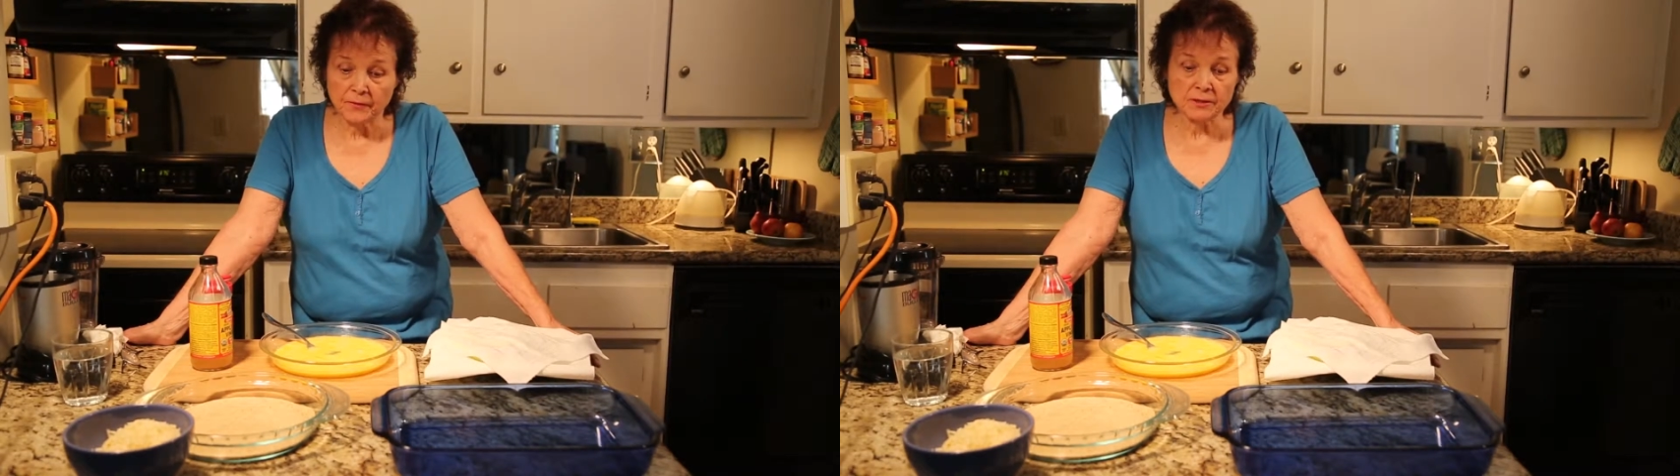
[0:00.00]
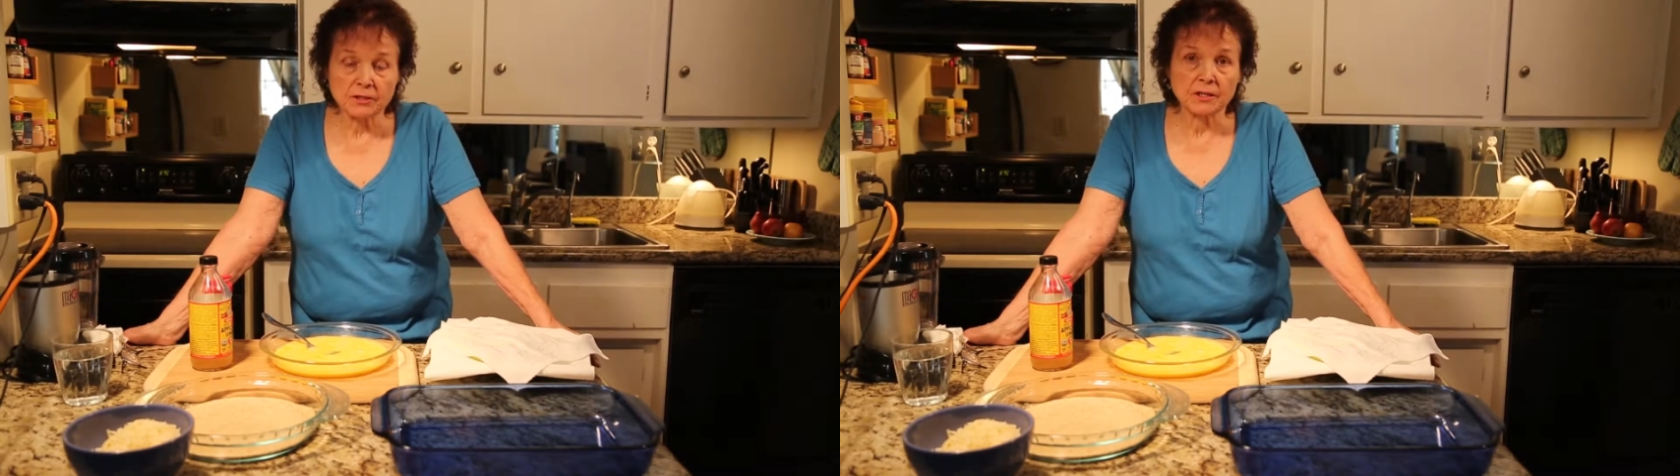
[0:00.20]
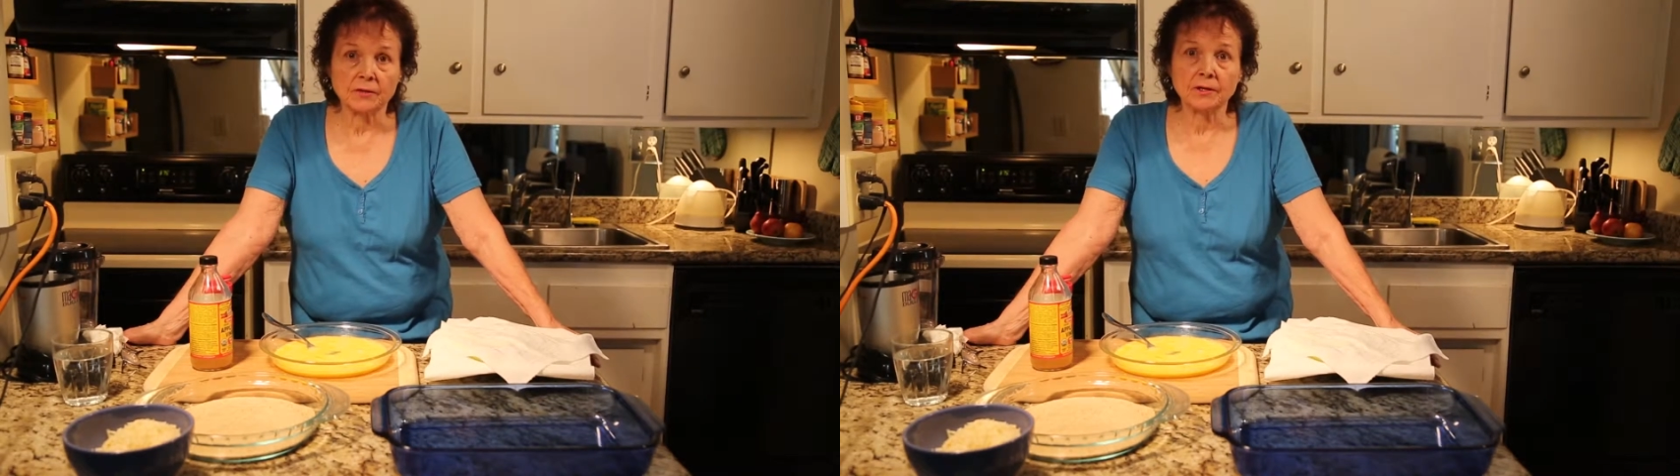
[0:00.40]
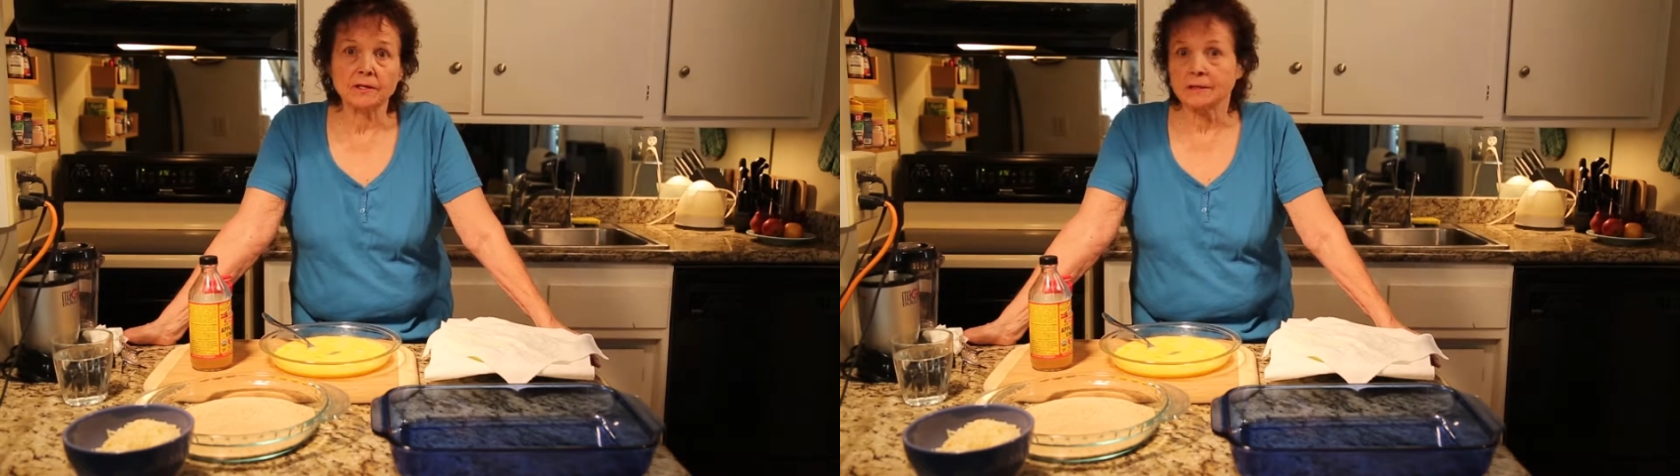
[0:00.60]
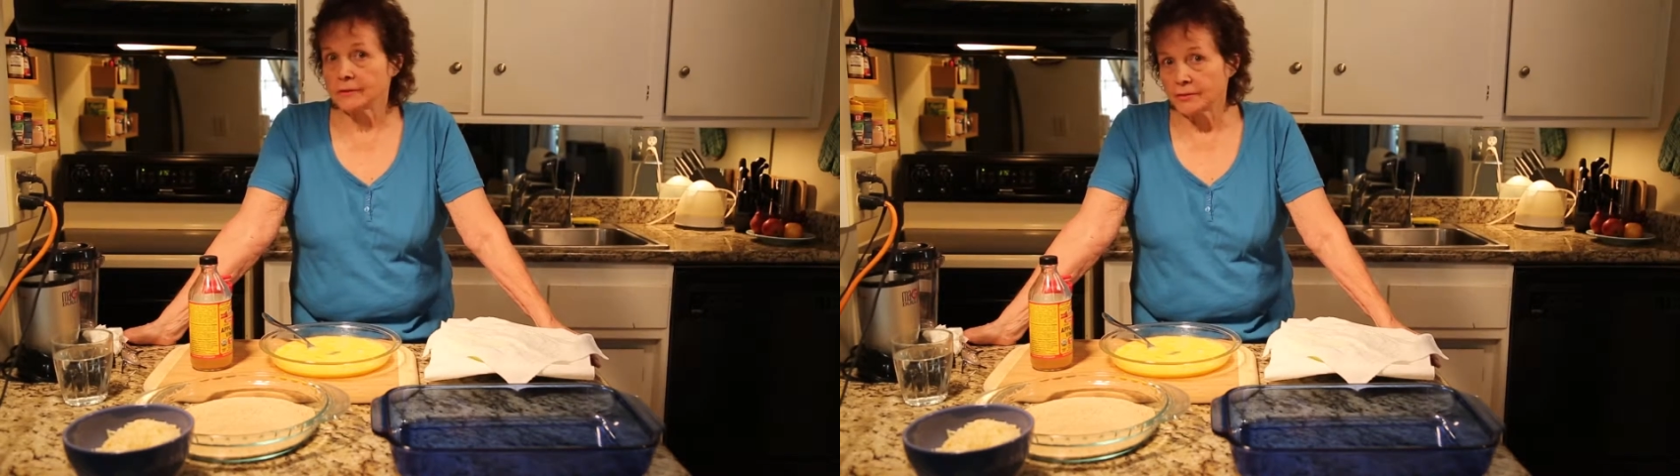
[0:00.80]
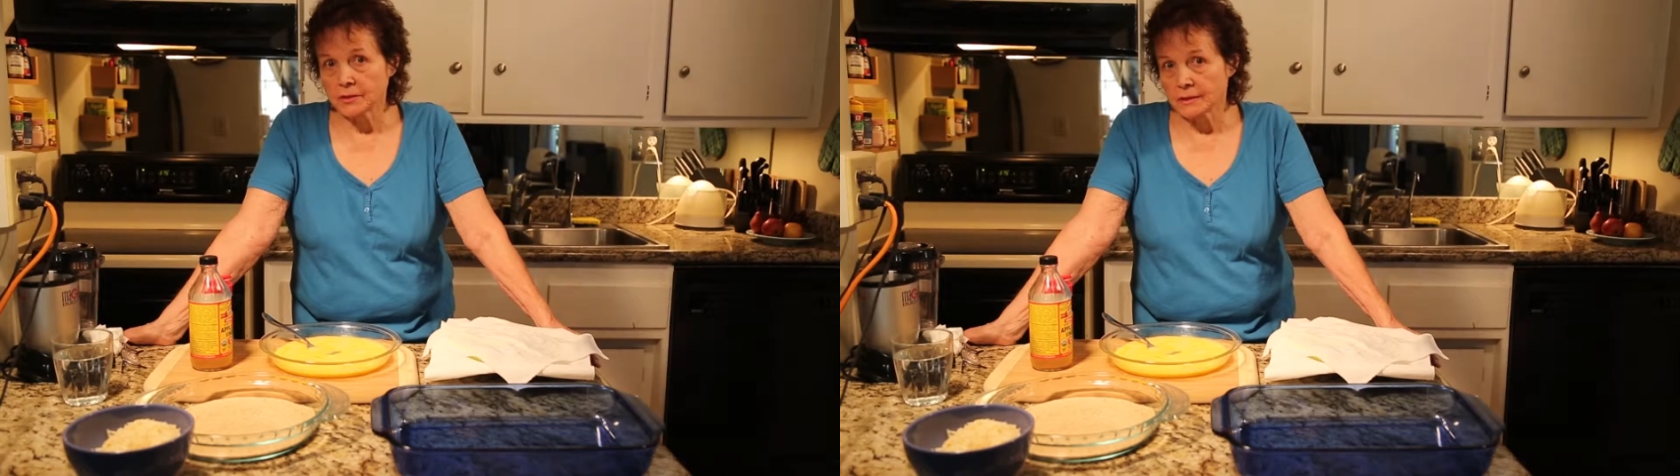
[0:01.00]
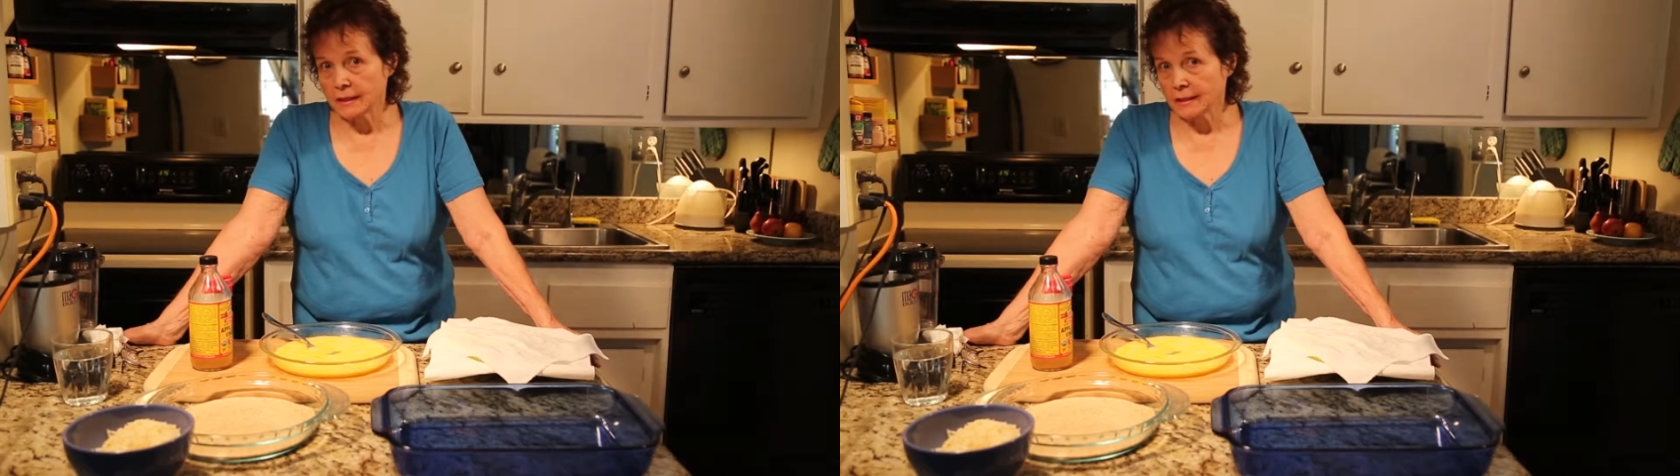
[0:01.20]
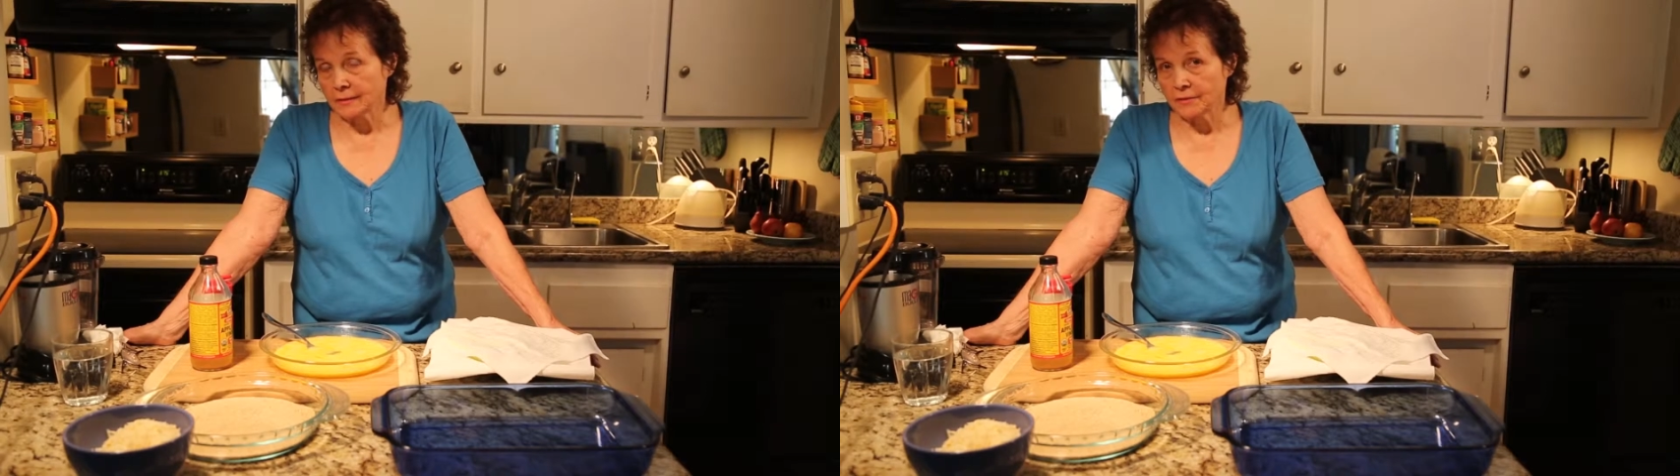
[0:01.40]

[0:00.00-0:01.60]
vegetarian and you're just getting a